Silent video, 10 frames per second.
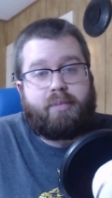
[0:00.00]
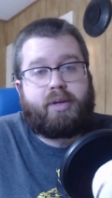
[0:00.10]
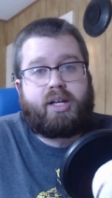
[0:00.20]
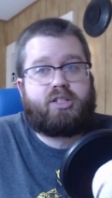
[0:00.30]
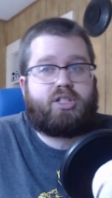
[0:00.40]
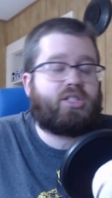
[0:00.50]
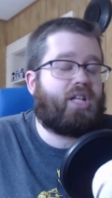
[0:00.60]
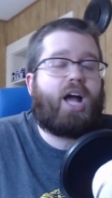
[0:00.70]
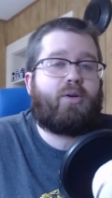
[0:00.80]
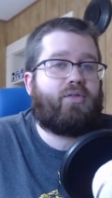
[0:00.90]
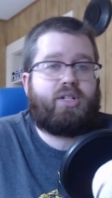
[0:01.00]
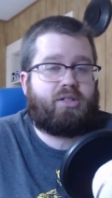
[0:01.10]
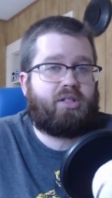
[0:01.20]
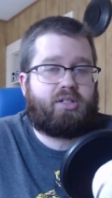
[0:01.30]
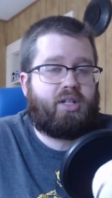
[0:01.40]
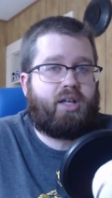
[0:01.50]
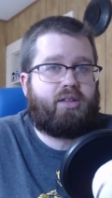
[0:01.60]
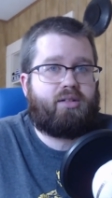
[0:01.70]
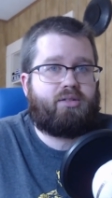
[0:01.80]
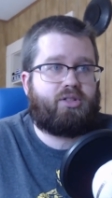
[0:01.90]
Because she's not in Revenge of the
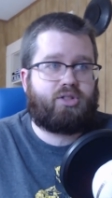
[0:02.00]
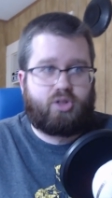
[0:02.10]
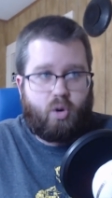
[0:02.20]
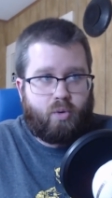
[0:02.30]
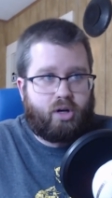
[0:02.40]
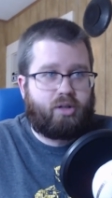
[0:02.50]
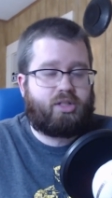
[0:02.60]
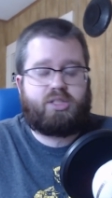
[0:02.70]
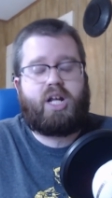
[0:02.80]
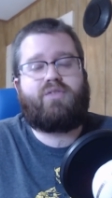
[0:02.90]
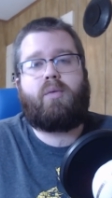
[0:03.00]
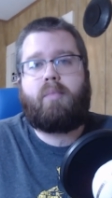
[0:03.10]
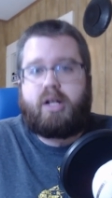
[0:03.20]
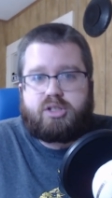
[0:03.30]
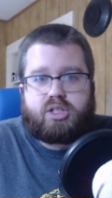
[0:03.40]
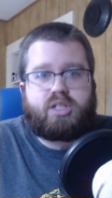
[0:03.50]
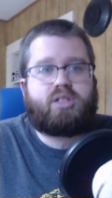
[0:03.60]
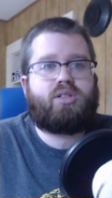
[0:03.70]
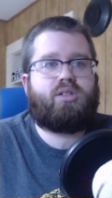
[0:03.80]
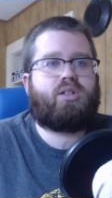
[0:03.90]
Sith. She's nowhere. To, she's not even
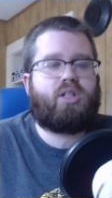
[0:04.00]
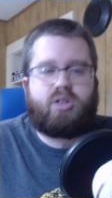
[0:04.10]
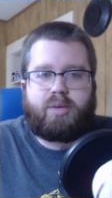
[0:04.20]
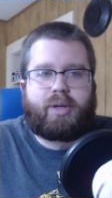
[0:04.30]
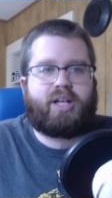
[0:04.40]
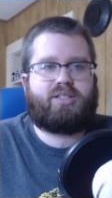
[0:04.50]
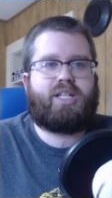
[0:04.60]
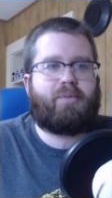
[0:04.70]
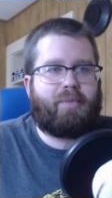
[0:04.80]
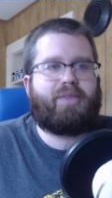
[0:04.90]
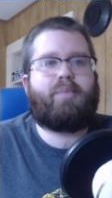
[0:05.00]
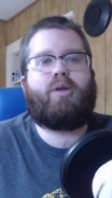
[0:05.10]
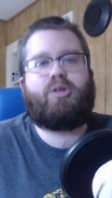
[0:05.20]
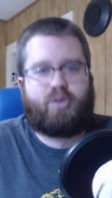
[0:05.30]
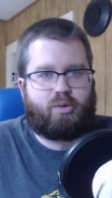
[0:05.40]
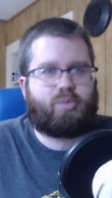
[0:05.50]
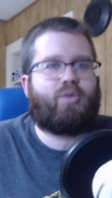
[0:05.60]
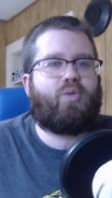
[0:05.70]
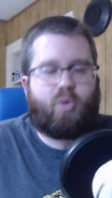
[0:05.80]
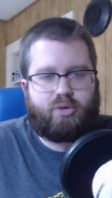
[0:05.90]
mentioned. Clearly, because they they made those films
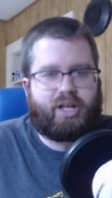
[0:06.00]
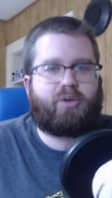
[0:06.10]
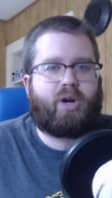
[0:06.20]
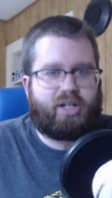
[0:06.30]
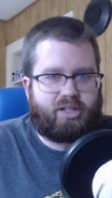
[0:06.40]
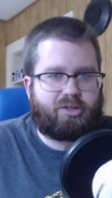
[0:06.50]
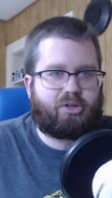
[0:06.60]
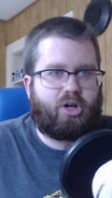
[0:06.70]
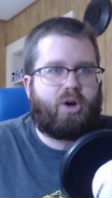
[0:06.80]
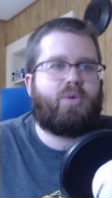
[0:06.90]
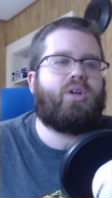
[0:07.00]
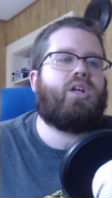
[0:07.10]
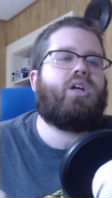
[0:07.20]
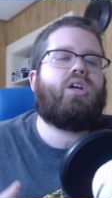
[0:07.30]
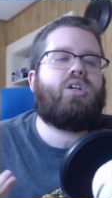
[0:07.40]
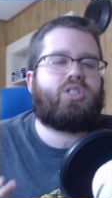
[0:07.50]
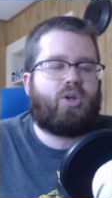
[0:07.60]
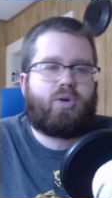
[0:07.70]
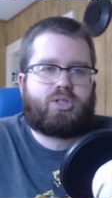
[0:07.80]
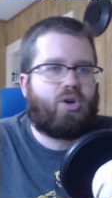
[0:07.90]
before they created the show,
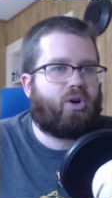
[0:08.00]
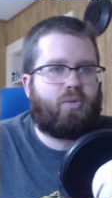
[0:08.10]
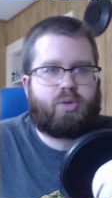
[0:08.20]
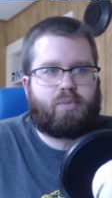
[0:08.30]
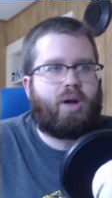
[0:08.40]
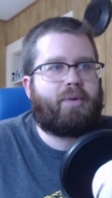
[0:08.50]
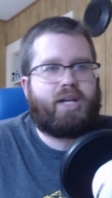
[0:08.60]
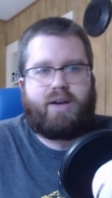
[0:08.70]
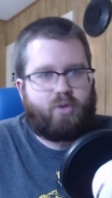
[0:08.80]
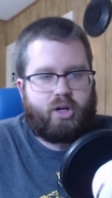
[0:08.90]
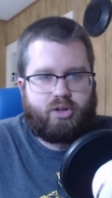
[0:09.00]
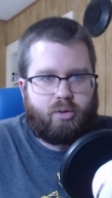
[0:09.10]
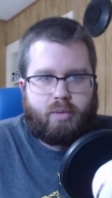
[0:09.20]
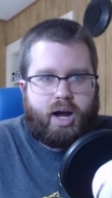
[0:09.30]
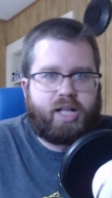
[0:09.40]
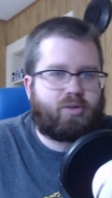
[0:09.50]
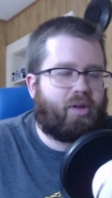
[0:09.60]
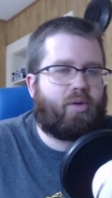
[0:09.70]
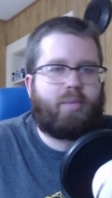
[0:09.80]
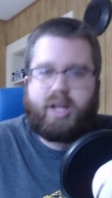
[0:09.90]
so Ahsoka was probably never in their minds when
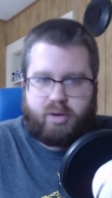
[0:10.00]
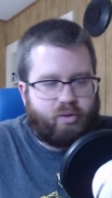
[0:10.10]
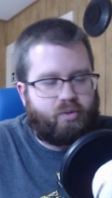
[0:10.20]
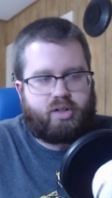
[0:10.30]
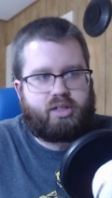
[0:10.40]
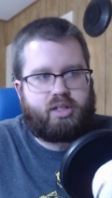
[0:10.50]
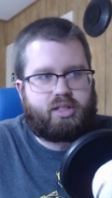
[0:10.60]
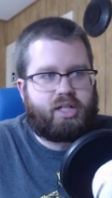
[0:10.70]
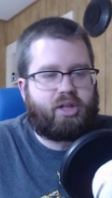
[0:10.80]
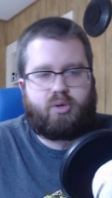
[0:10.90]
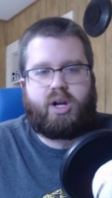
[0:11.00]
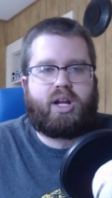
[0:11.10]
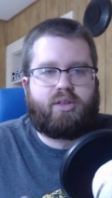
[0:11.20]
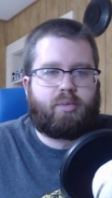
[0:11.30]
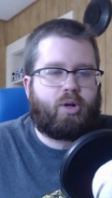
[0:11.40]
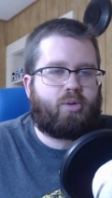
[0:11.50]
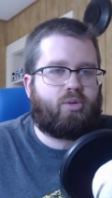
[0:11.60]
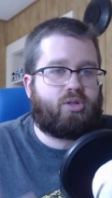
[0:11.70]
they were making Revenge of the Sith or any of the prequels.